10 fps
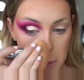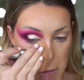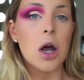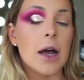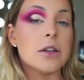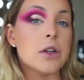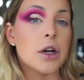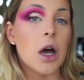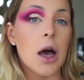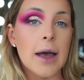Alright, so
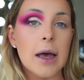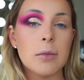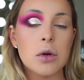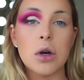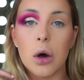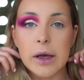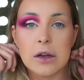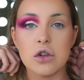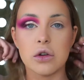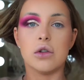I am
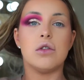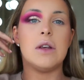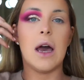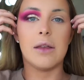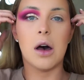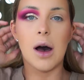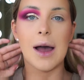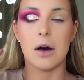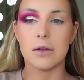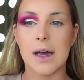going to do the other eye
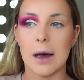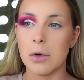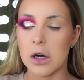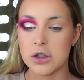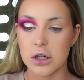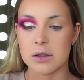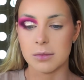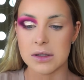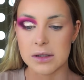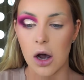off camera, chuck some
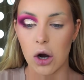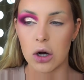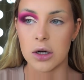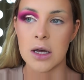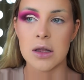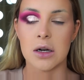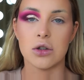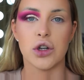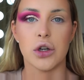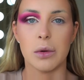mascara on, and then I'll
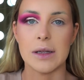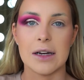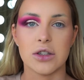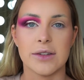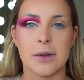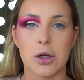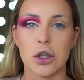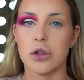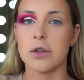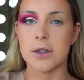show you what lashes I'm going to do.